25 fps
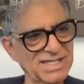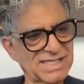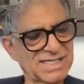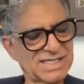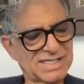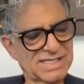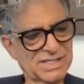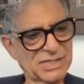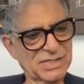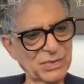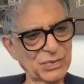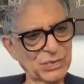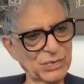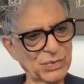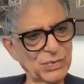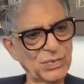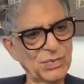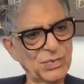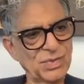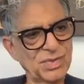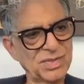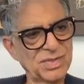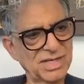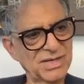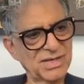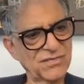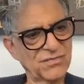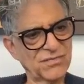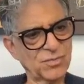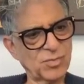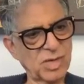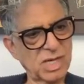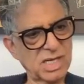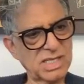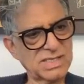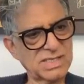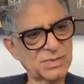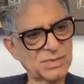So
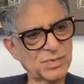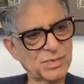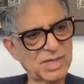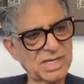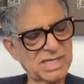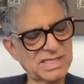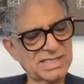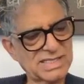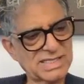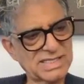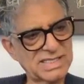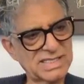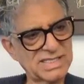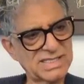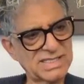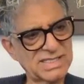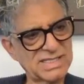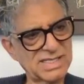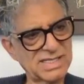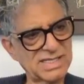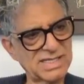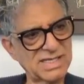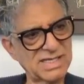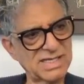if past, present,